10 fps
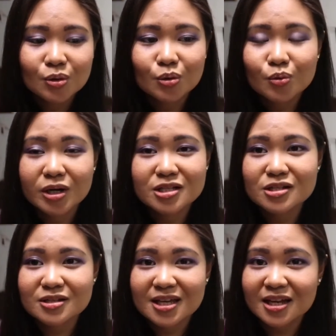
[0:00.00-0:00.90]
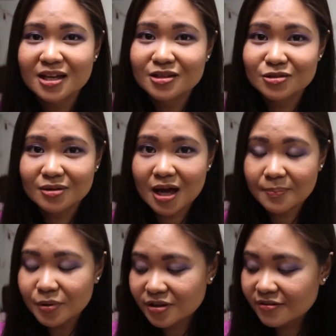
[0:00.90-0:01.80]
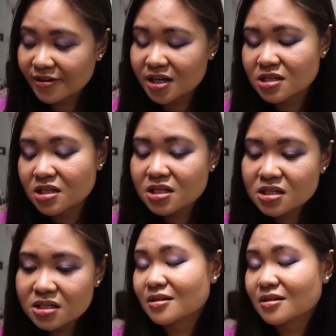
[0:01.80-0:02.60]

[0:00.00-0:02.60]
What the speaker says: who wants to get into Apple devices.